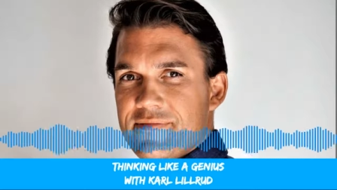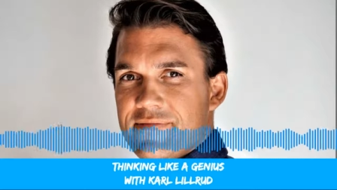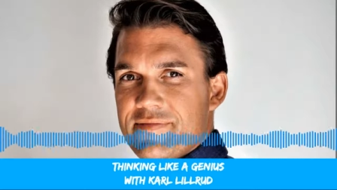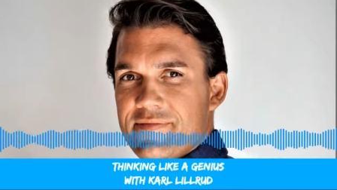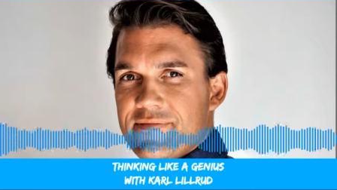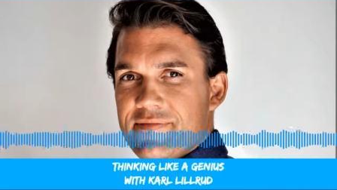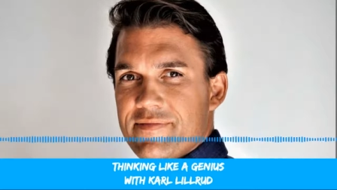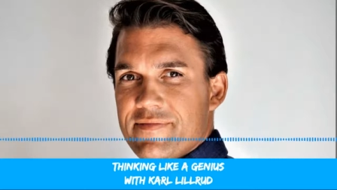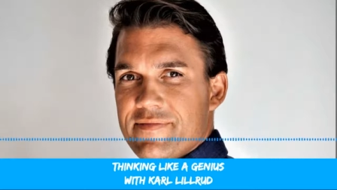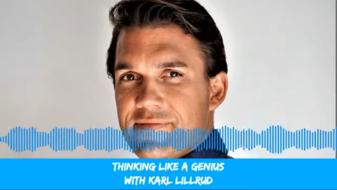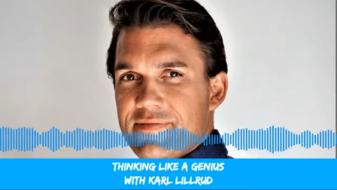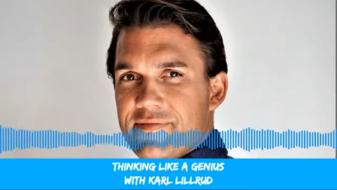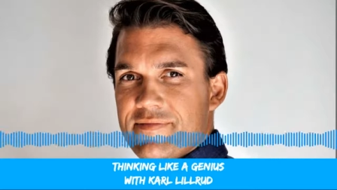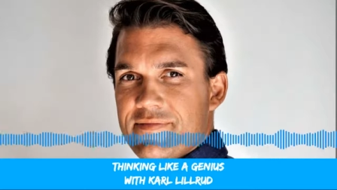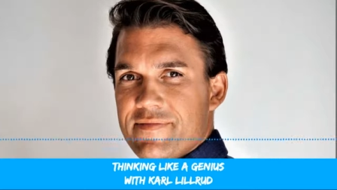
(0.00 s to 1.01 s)
I was
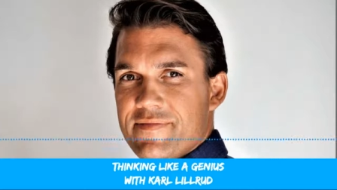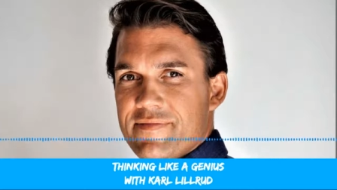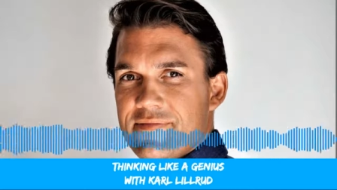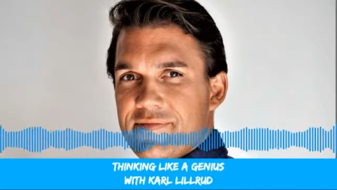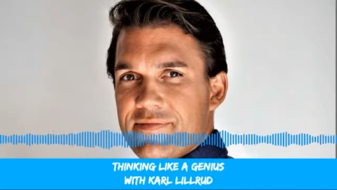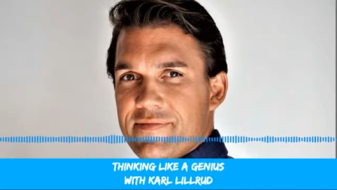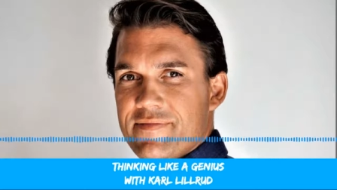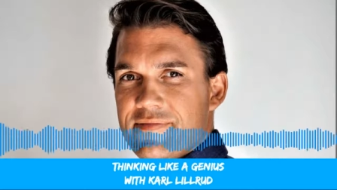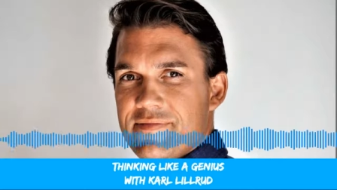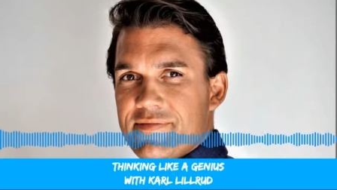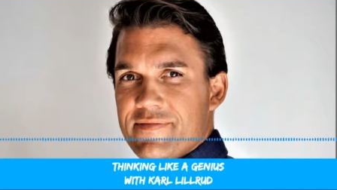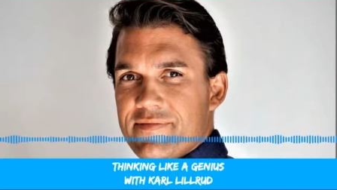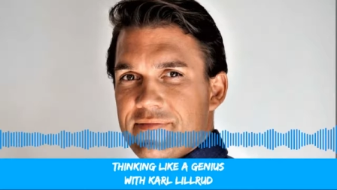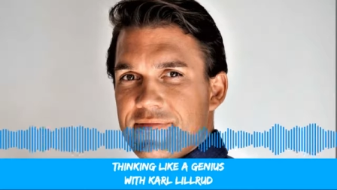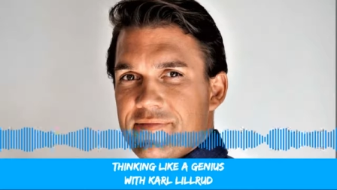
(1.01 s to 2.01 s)
very pleased to
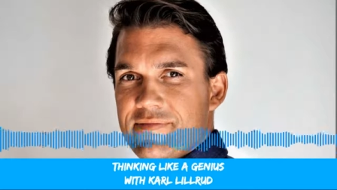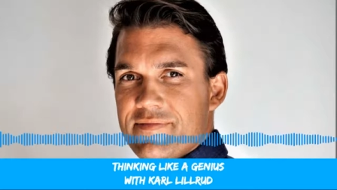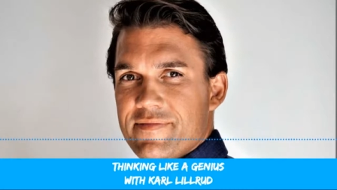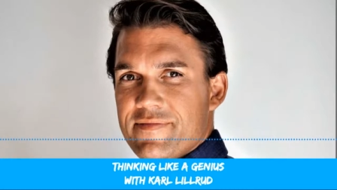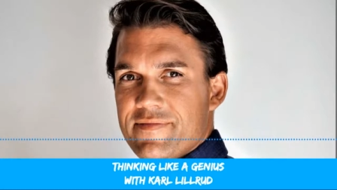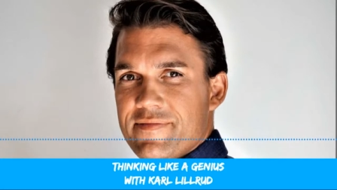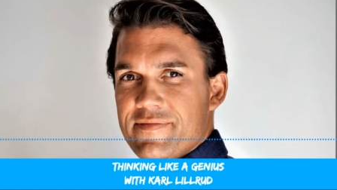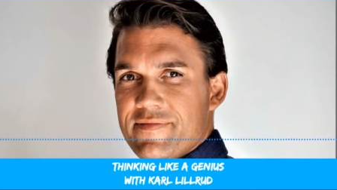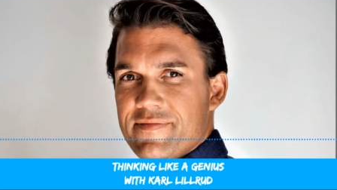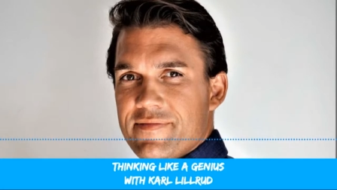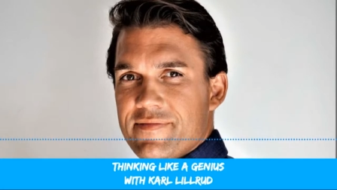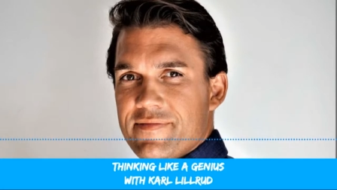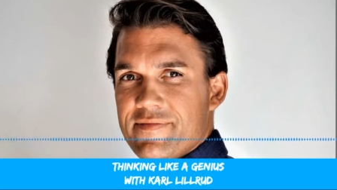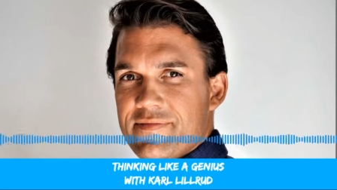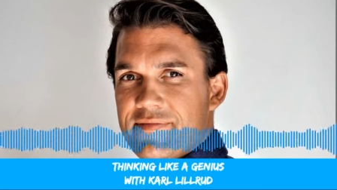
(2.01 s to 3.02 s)
actually
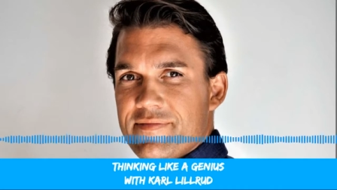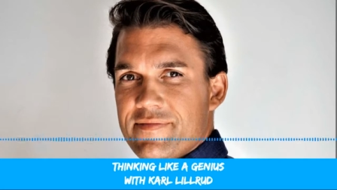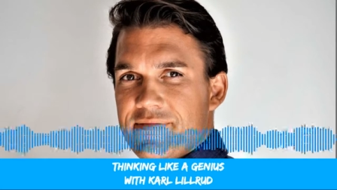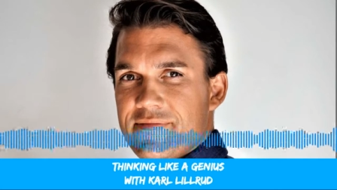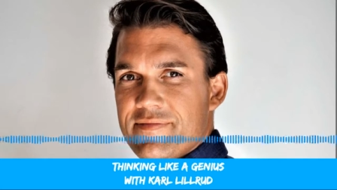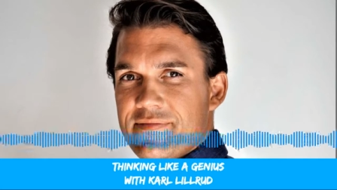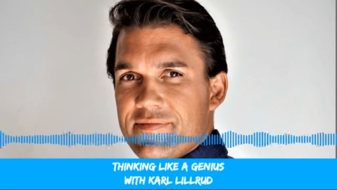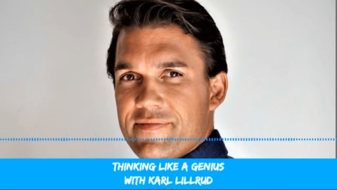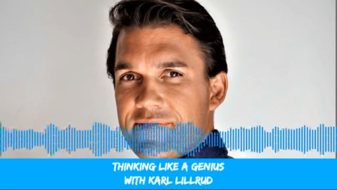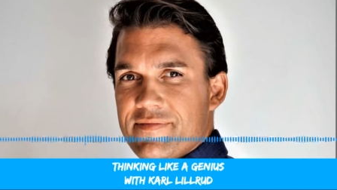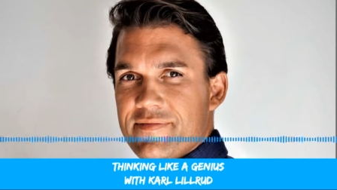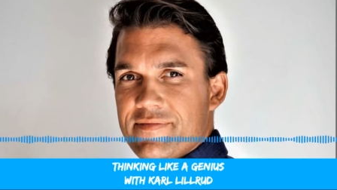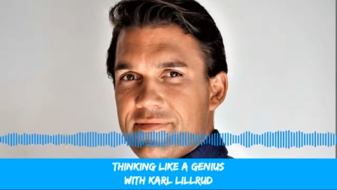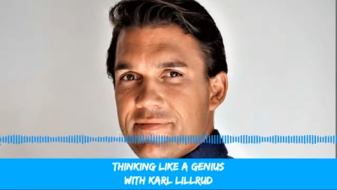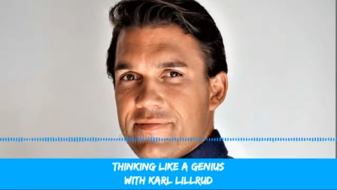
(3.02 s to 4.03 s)
have a
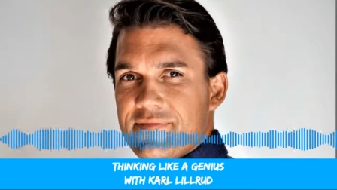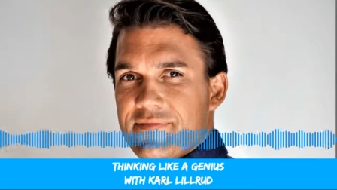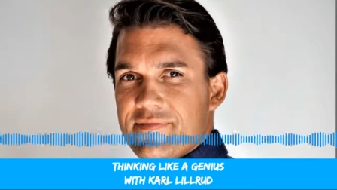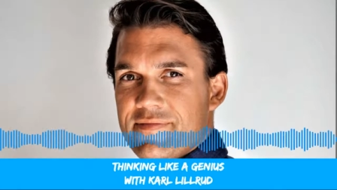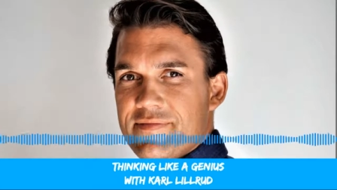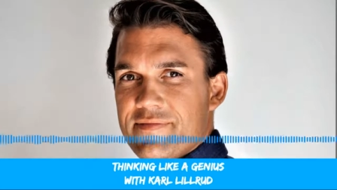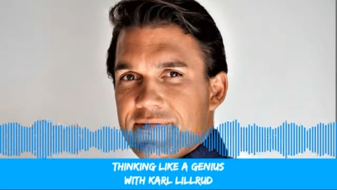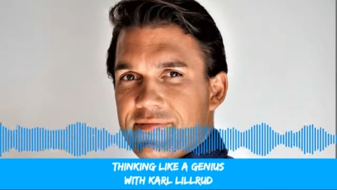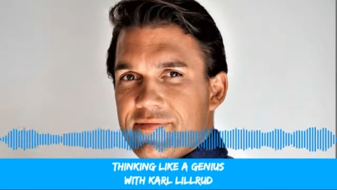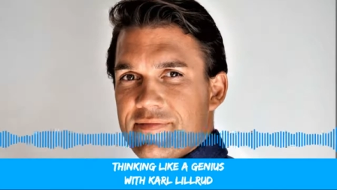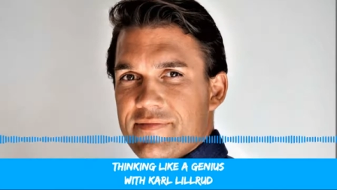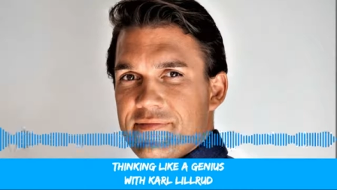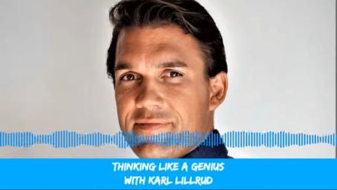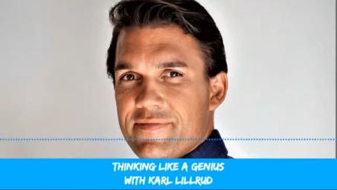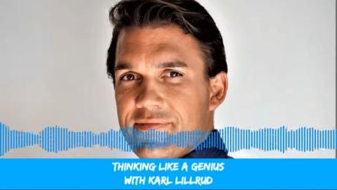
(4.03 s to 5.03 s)
discussion with you
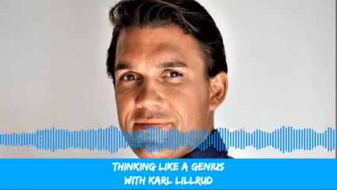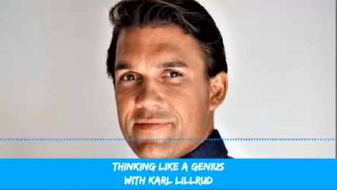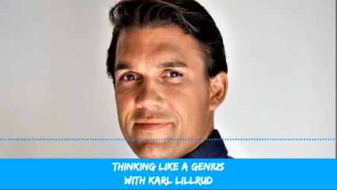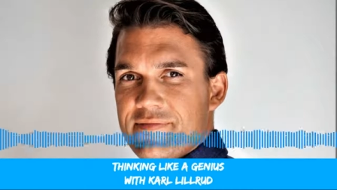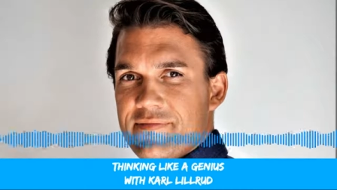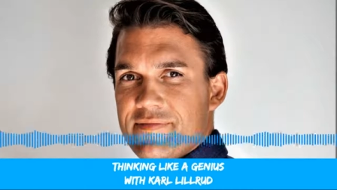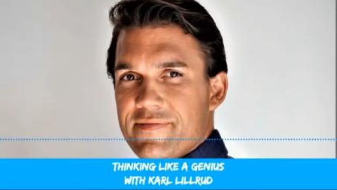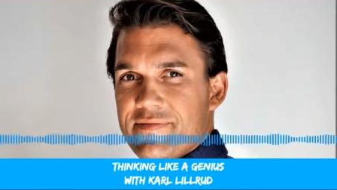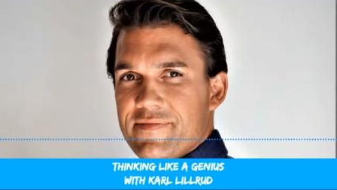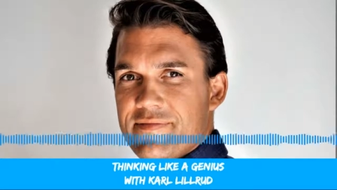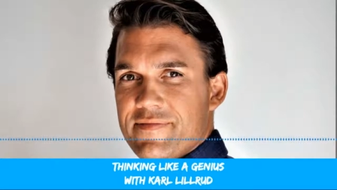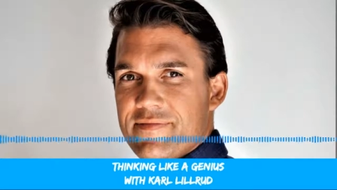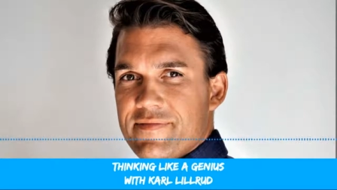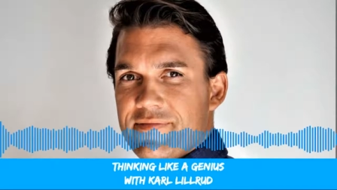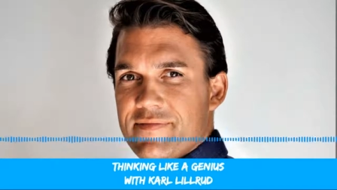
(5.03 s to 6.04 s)
initially about the, the
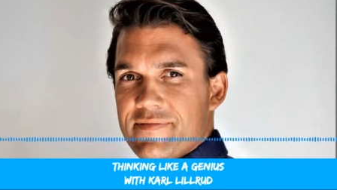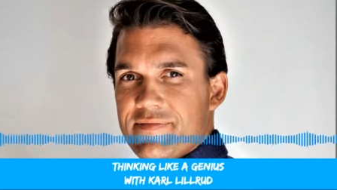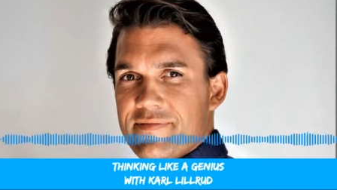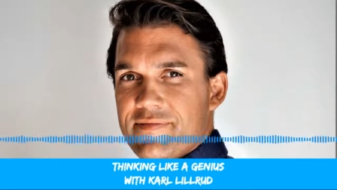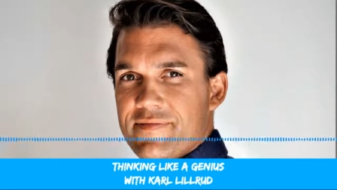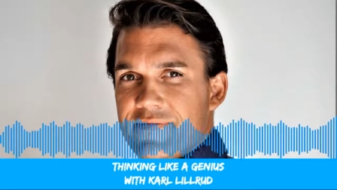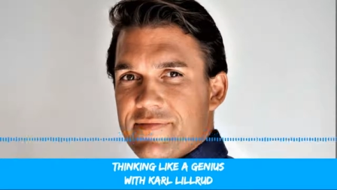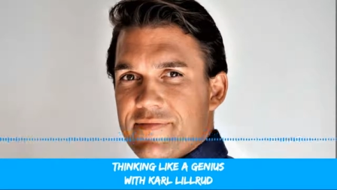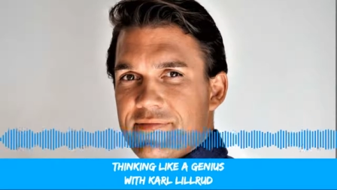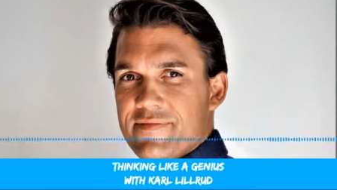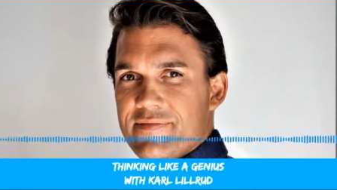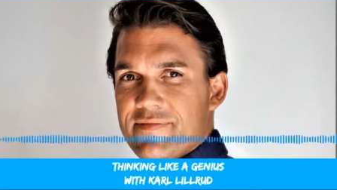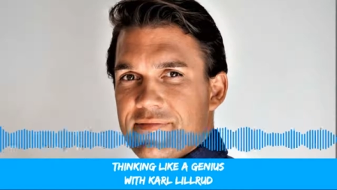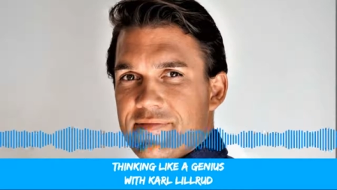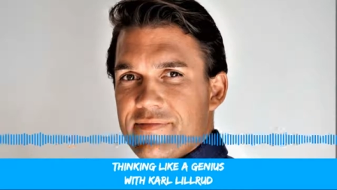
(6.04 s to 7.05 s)
podcast and the
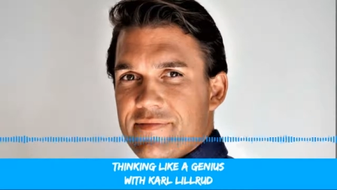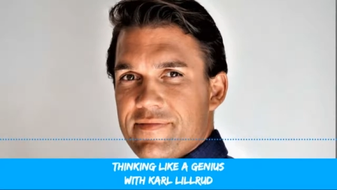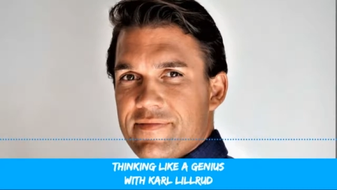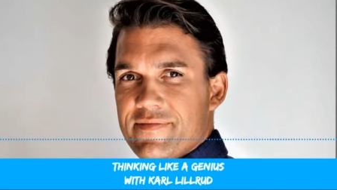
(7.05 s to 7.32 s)
topic today.